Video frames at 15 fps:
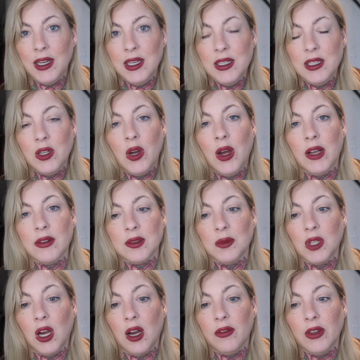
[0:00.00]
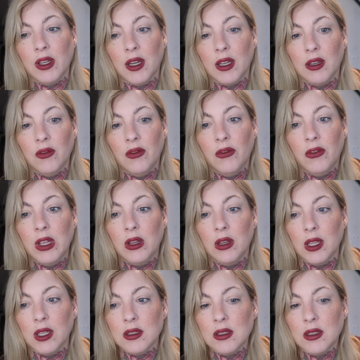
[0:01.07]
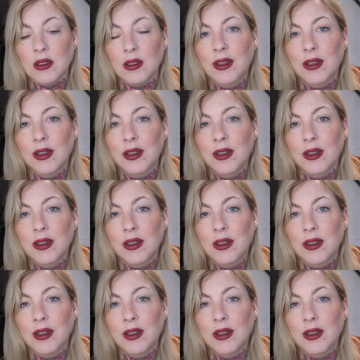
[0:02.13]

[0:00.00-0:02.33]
need to go have some coffee. I can feel it.